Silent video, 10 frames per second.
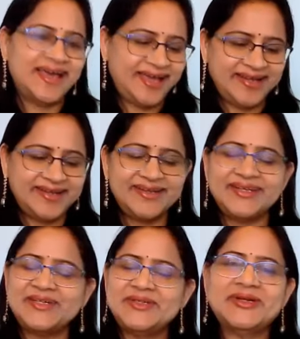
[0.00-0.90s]
And
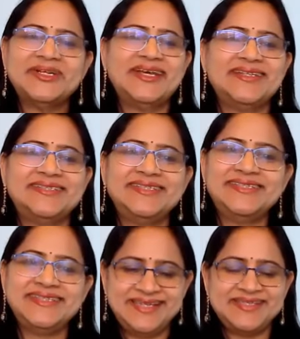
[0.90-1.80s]
Dr. Ajit,
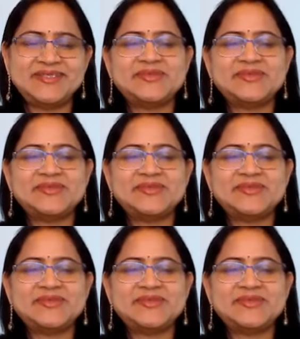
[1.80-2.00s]
it's